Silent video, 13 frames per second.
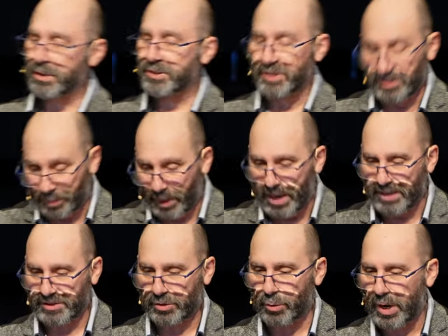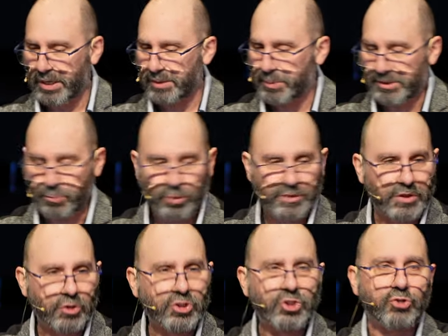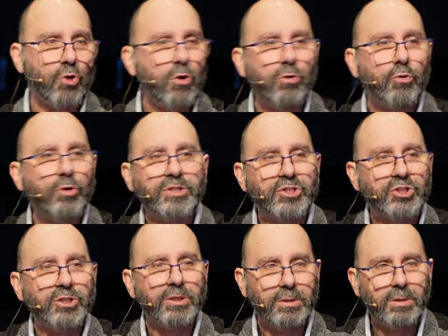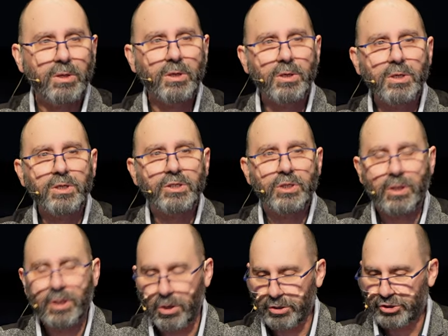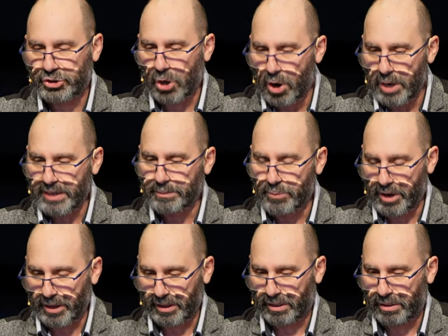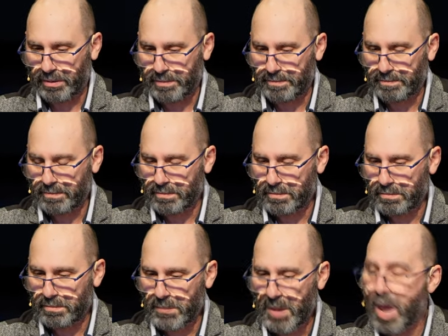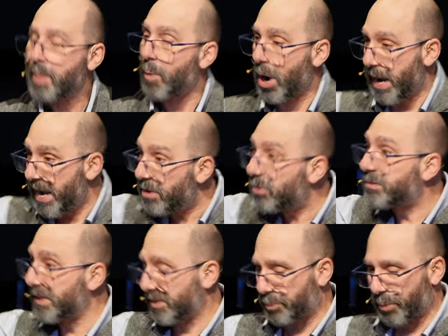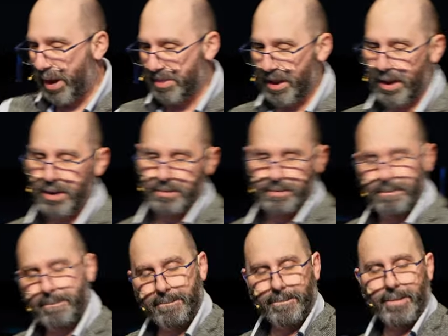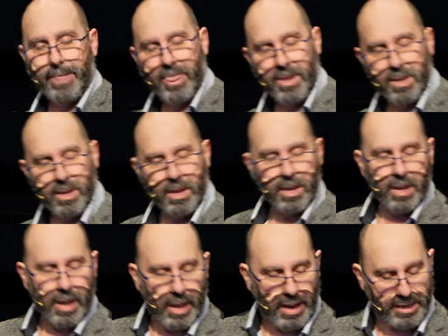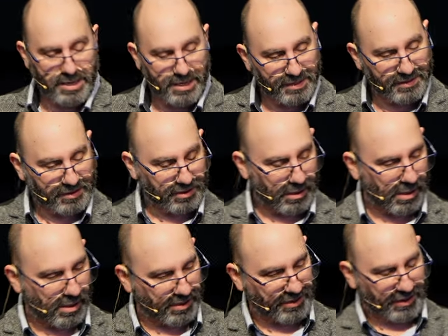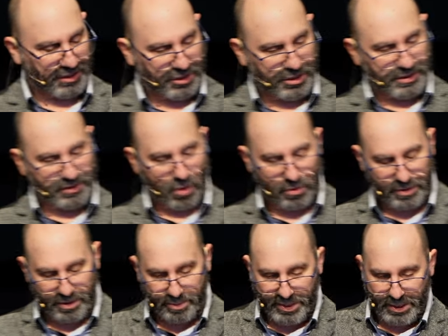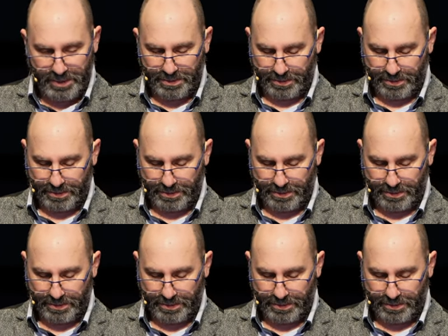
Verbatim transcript: She's passed away, but was a strong Christian till her dying breath. My eldest brother, and he's 6 years older than me,